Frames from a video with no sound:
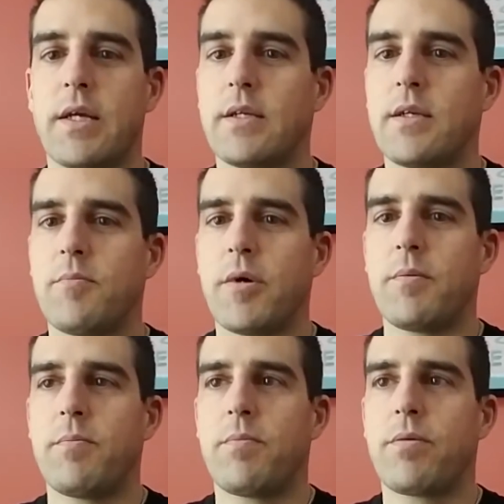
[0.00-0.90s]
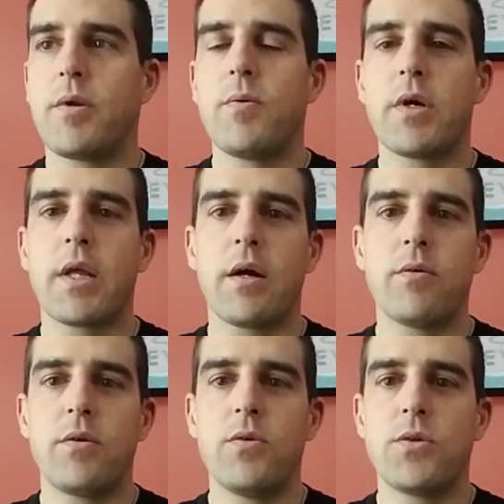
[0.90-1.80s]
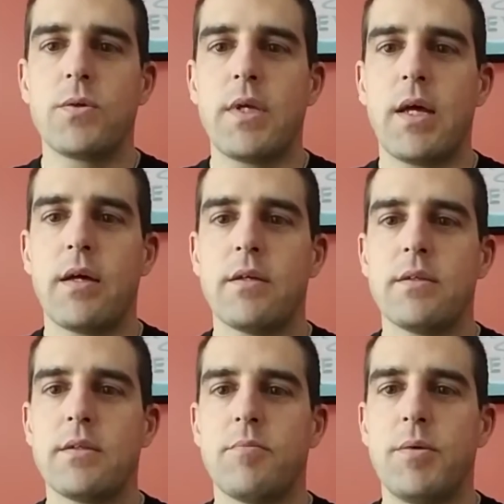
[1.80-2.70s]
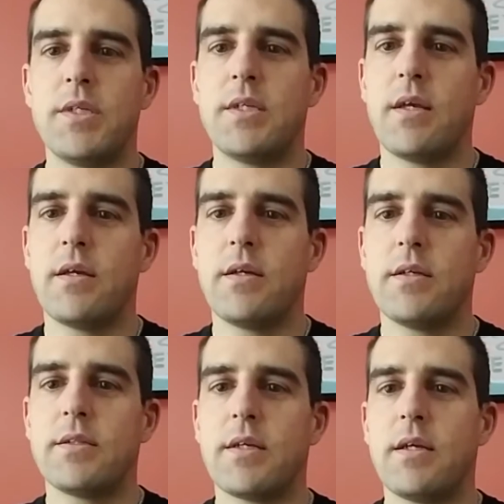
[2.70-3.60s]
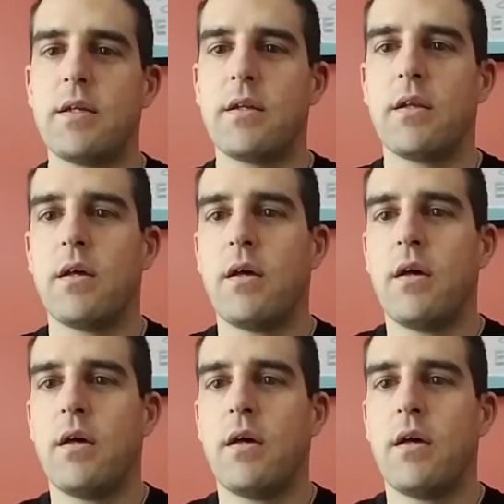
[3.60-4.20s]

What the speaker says: like I said, my pre-workout usually has BCAAs in it.